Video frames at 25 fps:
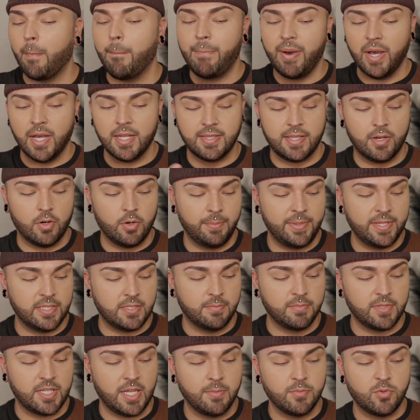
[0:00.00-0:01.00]
but there will be
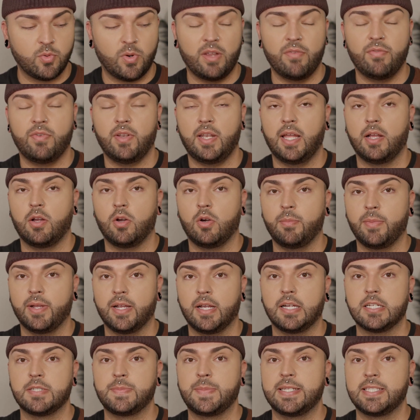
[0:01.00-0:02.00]
some times where I feel like, oh my
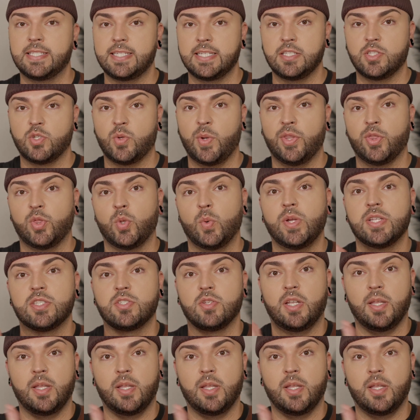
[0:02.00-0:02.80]
gosh, my skin's going through it.